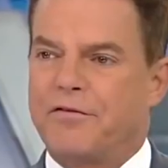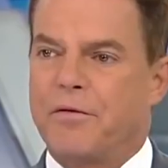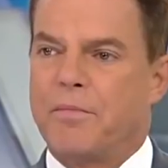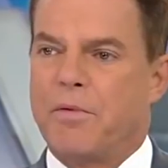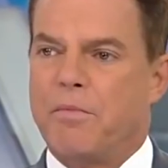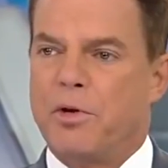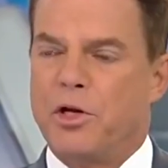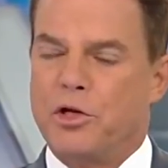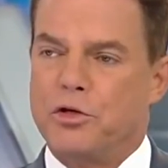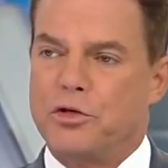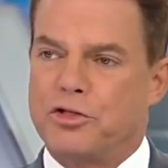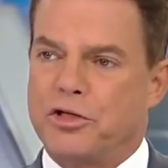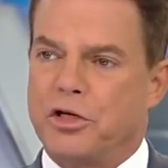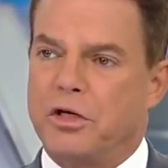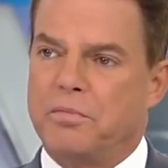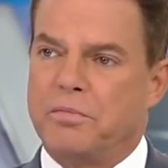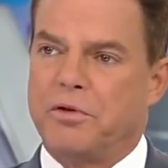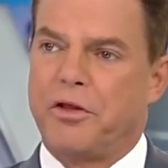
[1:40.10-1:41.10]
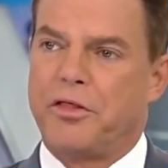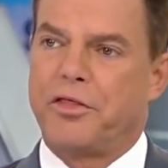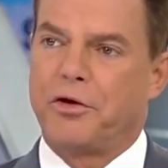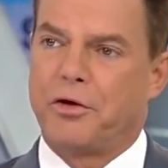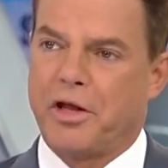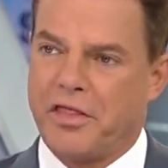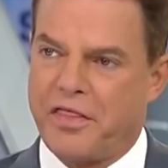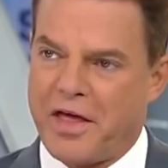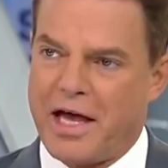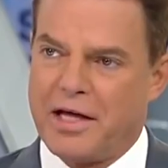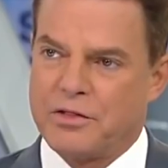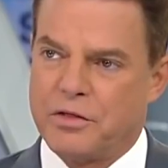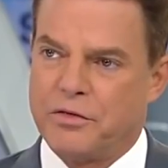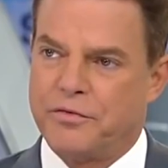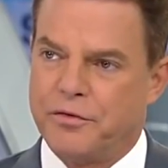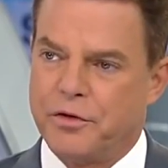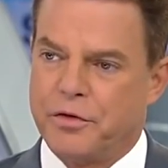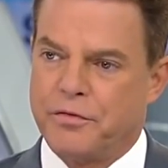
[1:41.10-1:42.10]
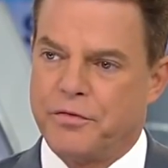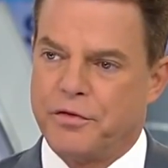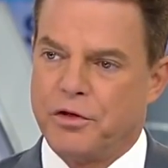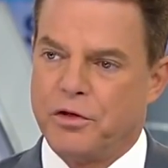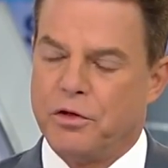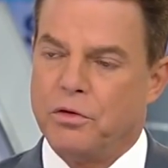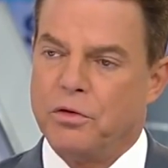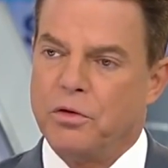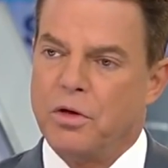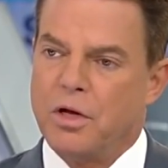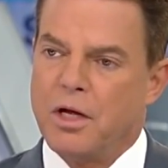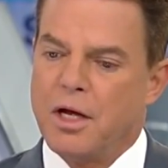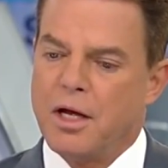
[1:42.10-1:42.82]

from the minutia, the 30,000-foot view,